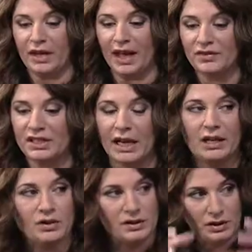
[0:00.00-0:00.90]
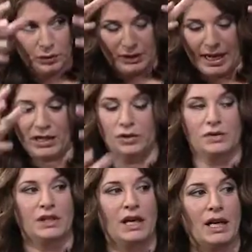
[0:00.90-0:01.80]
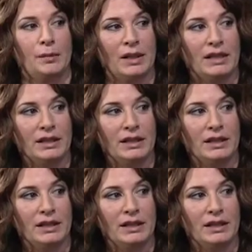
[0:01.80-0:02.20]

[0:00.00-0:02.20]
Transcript: calves and ankles. There were cankles that uh -huh. kind of uh-huh.